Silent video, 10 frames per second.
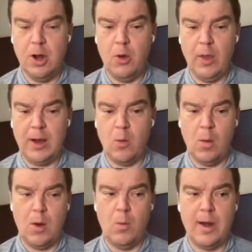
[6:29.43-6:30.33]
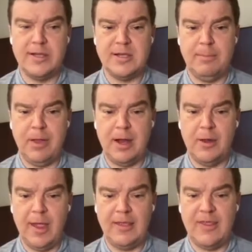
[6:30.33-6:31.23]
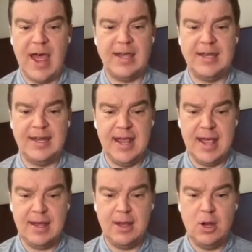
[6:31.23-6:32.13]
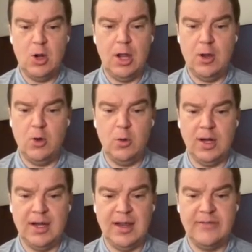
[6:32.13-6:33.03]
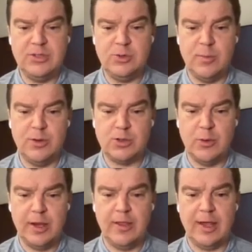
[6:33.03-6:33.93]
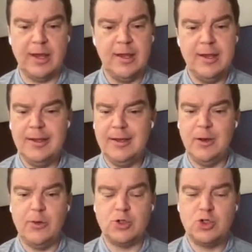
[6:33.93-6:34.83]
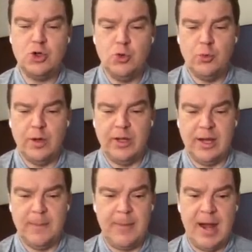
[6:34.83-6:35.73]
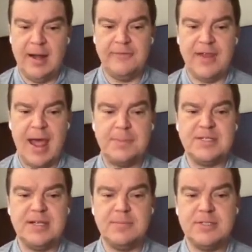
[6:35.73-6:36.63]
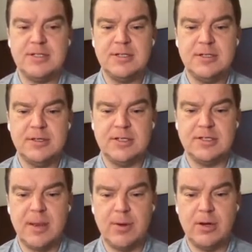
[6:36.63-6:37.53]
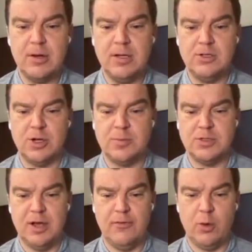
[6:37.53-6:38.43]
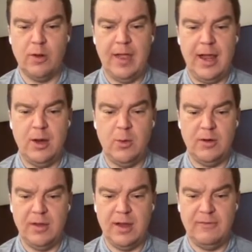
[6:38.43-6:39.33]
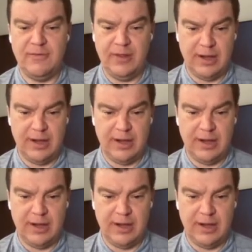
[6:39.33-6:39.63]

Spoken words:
Like what does a player like that get, and who can give it to him? There's only like, there's two really competitive cap teams this summer in terms of Orlando and